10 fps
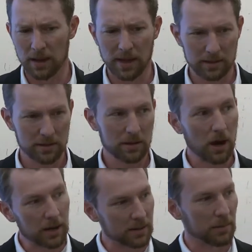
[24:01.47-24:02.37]
and that's
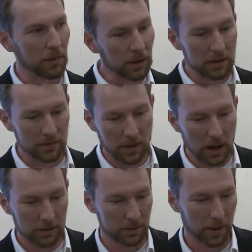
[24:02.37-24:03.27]
costing millions of
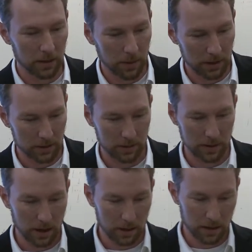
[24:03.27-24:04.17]
dollars, by the way, so
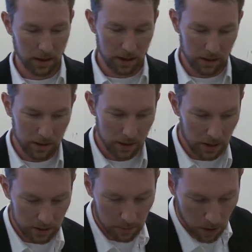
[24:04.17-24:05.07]
it's not a, these are
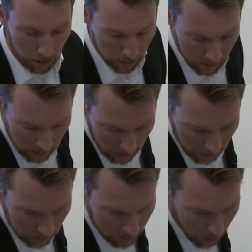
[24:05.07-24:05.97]
not small,
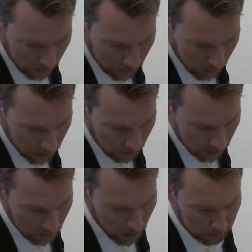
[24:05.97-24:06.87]
small
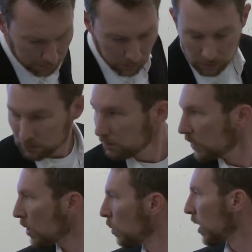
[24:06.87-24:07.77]
decisions. So
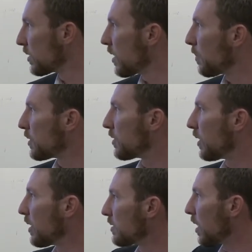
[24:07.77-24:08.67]
where's the
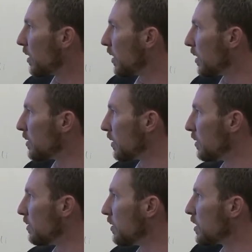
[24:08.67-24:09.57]
opportunity? As I already
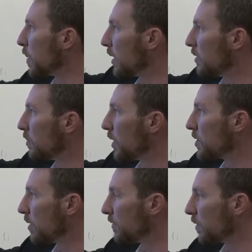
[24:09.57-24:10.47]
hinted, spending too
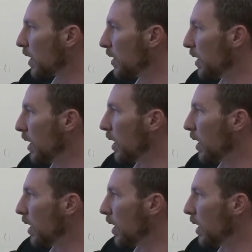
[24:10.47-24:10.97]
much on freight,